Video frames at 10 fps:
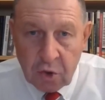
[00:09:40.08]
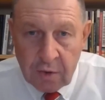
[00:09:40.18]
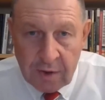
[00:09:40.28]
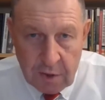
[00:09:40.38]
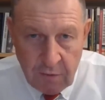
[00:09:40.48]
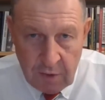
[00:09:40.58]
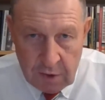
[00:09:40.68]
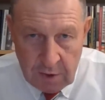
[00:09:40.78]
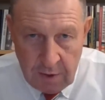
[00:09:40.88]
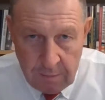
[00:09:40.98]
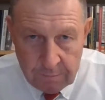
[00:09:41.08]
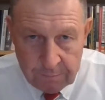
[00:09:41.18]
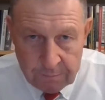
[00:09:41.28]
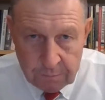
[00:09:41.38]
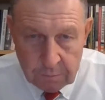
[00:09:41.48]
However,
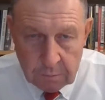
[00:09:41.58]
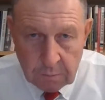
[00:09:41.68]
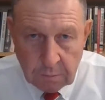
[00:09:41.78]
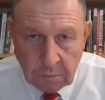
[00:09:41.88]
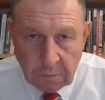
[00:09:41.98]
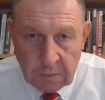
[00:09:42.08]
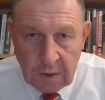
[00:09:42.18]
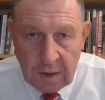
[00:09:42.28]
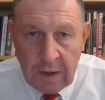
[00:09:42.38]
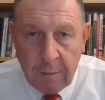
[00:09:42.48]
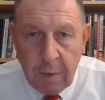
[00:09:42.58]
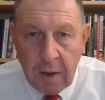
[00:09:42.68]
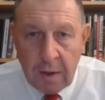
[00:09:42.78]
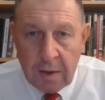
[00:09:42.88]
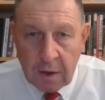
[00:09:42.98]
Vance may be counting all
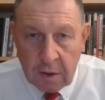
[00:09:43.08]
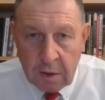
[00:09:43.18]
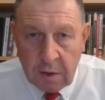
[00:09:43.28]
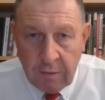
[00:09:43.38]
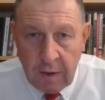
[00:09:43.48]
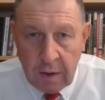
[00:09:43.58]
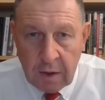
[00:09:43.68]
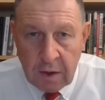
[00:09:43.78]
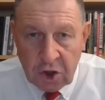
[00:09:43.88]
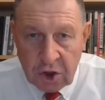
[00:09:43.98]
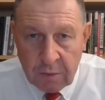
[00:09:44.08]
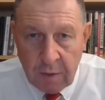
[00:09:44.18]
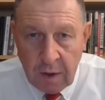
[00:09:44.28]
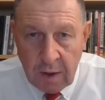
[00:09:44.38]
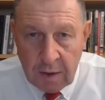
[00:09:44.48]
funds received during both
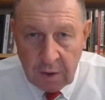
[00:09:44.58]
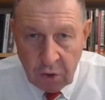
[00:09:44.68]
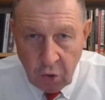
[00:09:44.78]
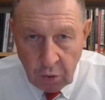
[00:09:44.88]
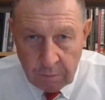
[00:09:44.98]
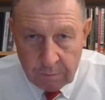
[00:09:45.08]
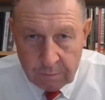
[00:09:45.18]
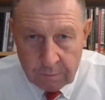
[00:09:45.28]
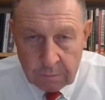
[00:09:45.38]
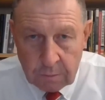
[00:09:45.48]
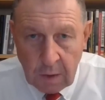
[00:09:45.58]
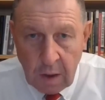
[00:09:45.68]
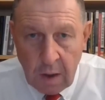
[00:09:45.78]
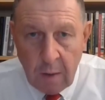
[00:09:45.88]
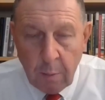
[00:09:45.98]
Biden's and Obama's terms.
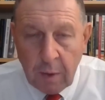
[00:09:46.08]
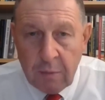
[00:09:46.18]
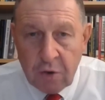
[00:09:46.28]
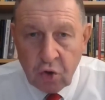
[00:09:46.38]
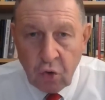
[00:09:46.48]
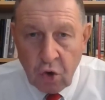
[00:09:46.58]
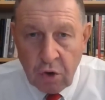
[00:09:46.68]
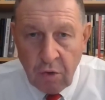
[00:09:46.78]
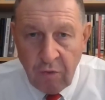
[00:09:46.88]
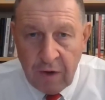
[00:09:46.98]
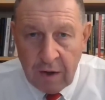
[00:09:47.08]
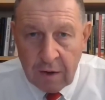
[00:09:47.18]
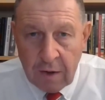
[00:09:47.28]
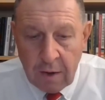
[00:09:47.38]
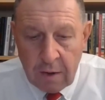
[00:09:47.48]
The eighth
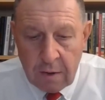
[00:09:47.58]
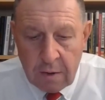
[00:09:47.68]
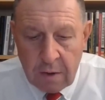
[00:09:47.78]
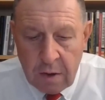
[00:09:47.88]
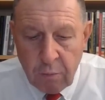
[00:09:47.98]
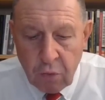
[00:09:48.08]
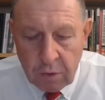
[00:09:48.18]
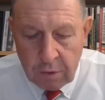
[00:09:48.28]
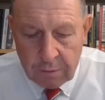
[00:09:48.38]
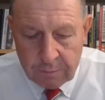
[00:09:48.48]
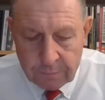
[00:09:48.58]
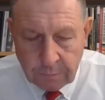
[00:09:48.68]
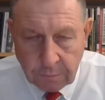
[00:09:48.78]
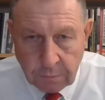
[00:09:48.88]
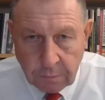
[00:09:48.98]
thesis. What are the
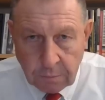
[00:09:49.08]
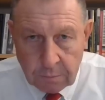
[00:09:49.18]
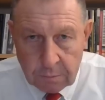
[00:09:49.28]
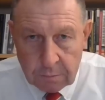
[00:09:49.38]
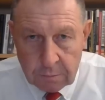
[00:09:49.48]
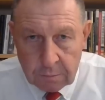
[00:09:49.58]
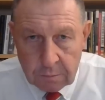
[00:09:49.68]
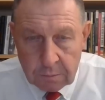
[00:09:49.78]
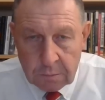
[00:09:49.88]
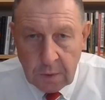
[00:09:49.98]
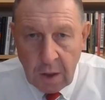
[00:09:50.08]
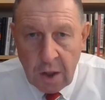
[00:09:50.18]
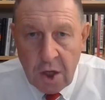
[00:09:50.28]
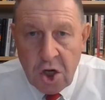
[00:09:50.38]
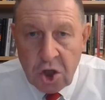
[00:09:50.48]
results of Biden's policy
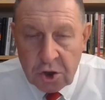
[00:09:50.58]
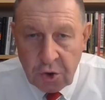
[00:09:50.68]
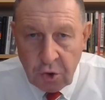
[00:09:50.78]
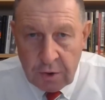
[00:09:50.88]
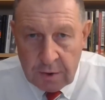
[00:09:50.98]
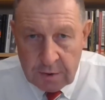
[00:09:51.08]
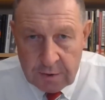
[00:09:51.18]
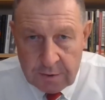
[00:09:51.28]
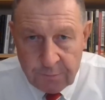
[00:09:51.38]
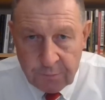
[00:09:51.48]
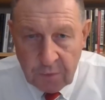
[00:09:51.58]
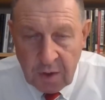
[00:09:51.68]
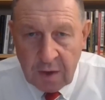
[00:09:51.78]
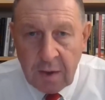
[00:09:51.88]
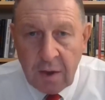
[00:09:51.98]
towards the Iranian Ayatollah
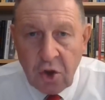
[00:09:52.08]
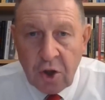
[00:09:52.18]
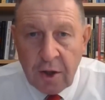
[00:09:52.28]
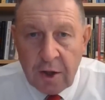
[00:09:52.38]
regime?